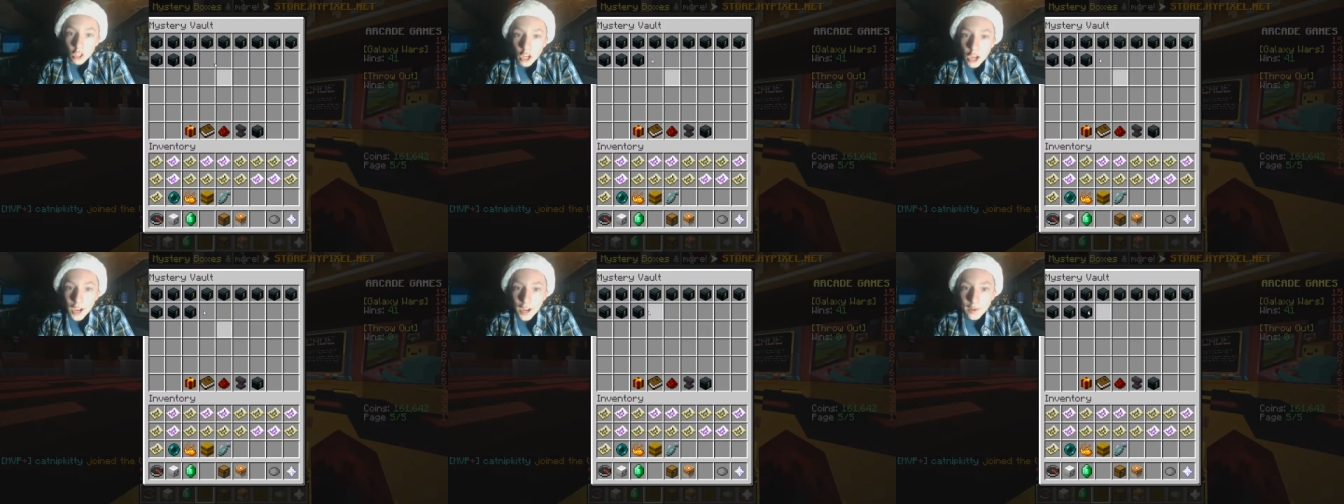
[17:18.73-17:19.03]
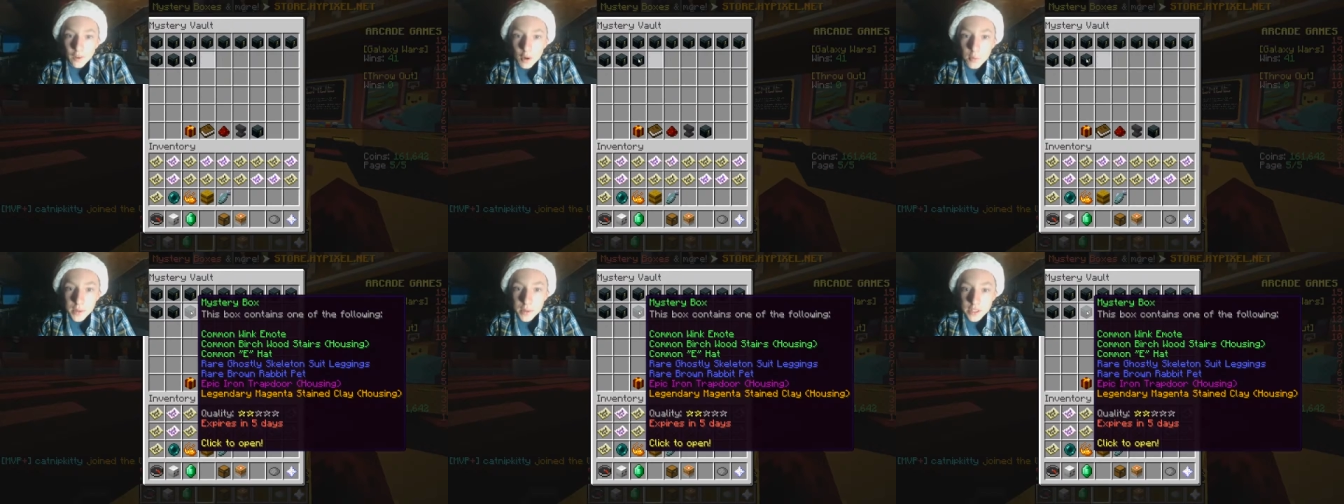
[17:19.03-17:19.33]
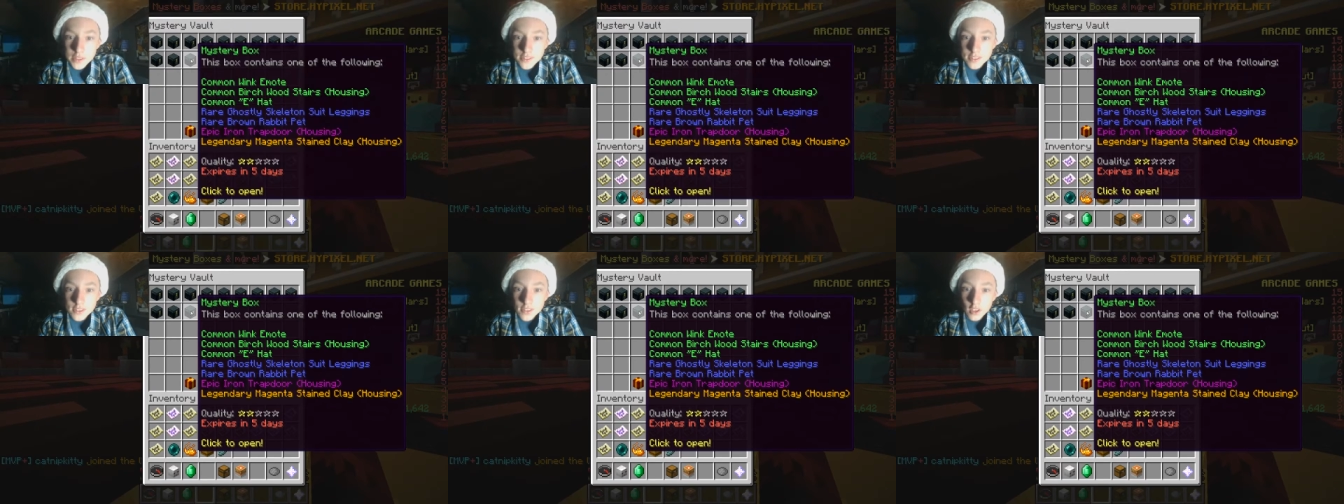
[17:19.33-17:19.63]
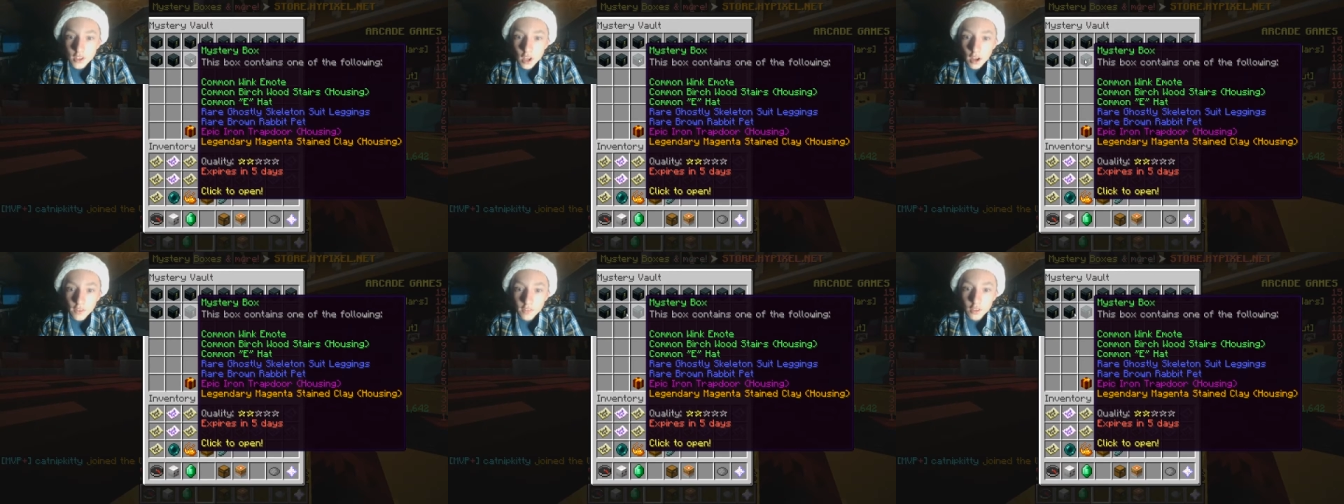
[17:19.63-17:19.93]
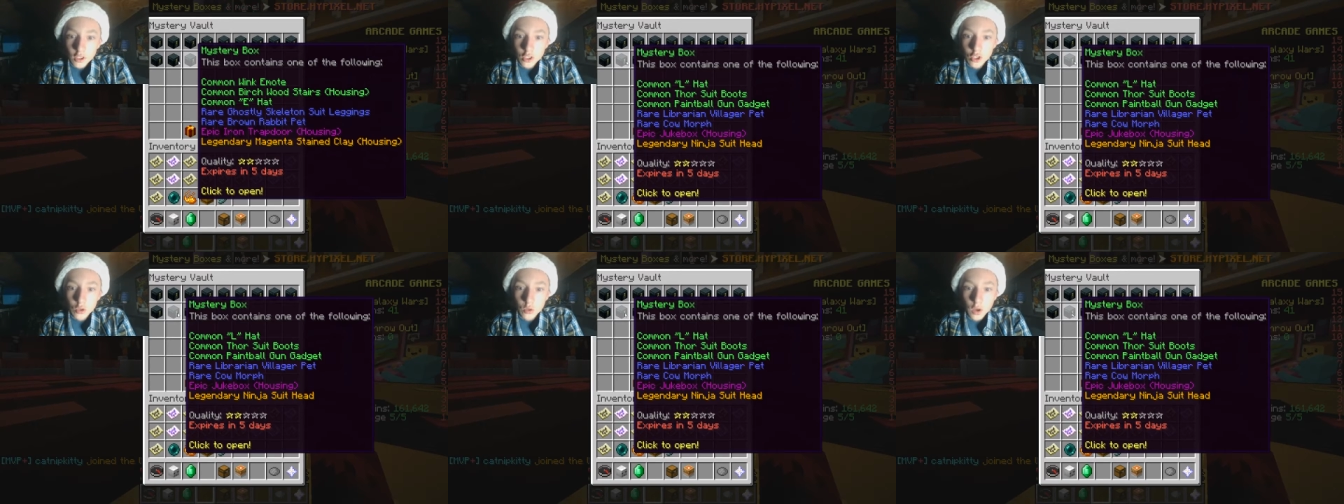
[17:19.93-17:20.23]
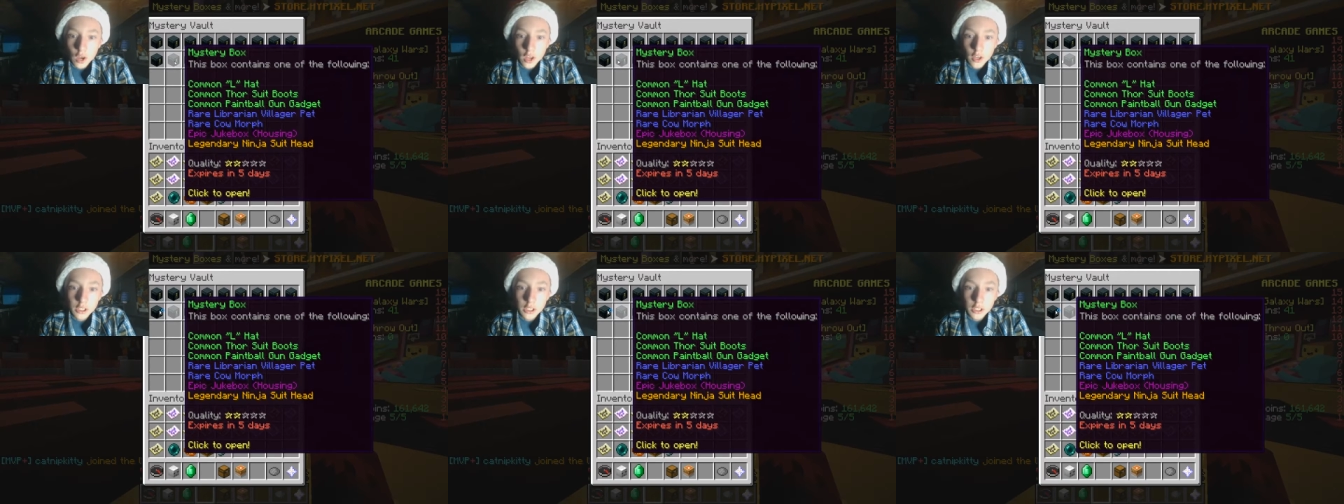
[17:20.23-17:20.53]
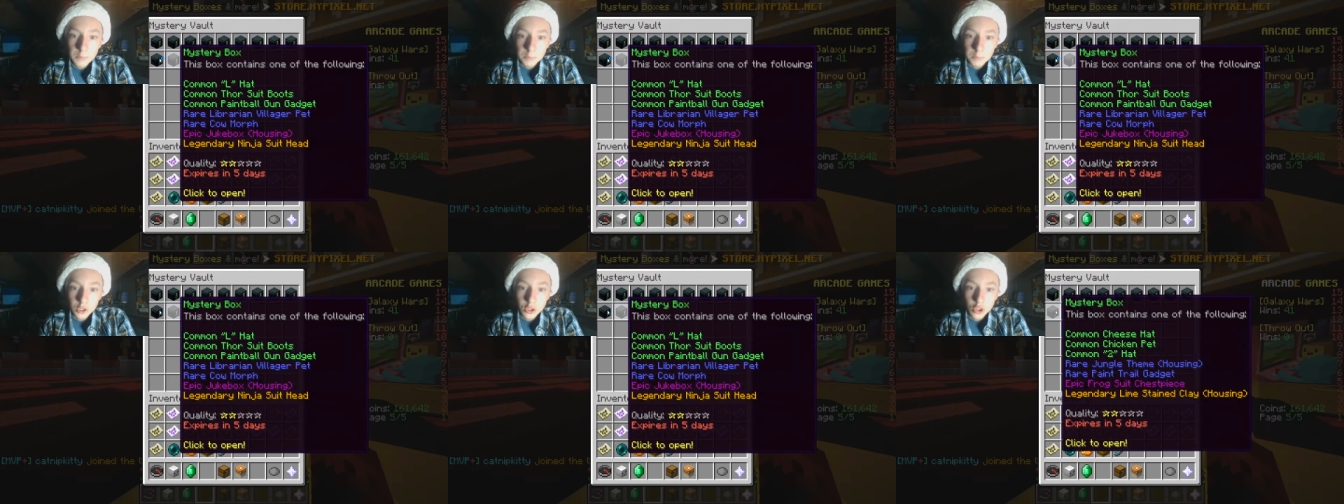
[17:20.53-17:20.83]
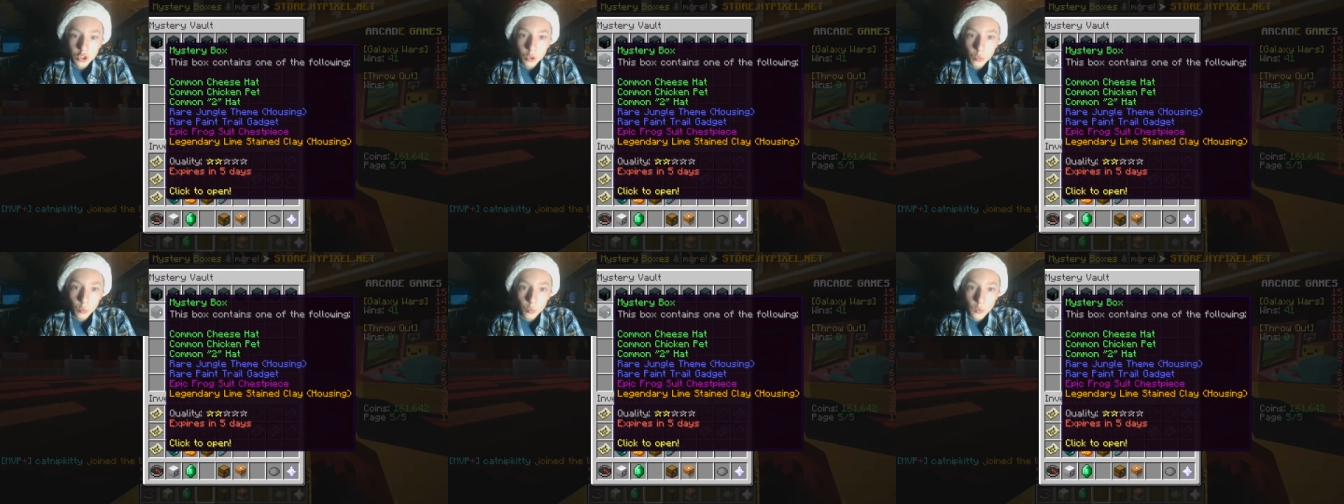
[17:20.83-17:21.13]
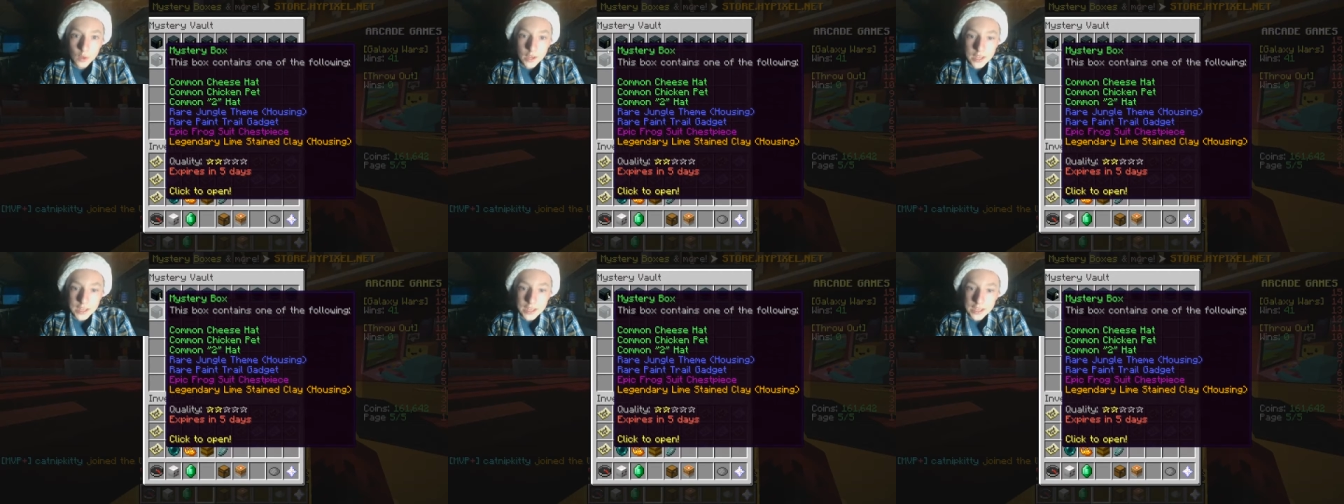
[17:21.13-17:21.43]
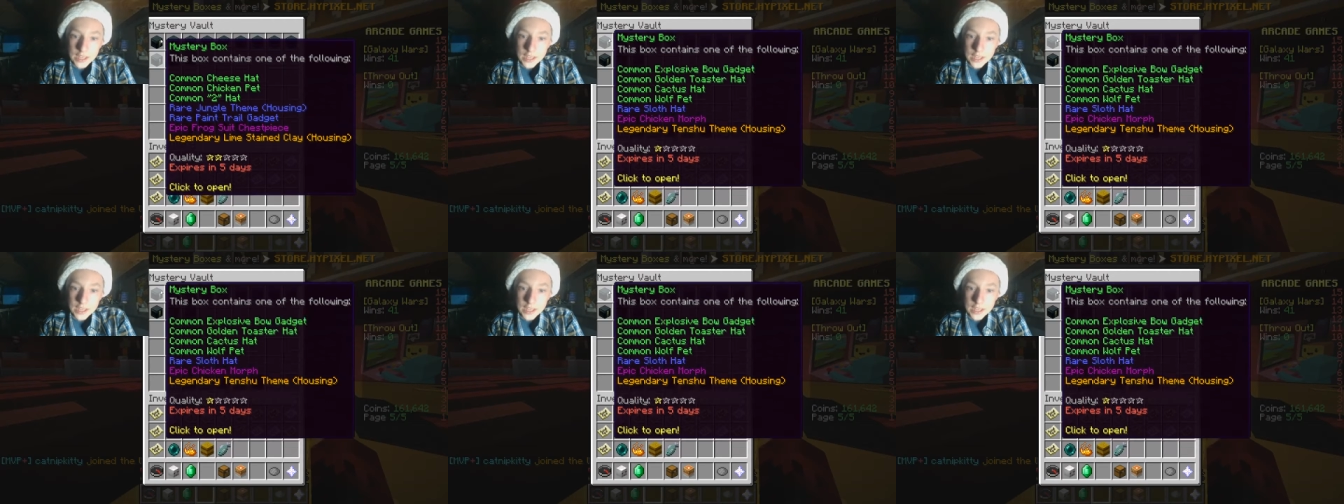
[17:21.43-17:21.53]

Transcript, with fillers: I'll be. I'm gonna do a number three.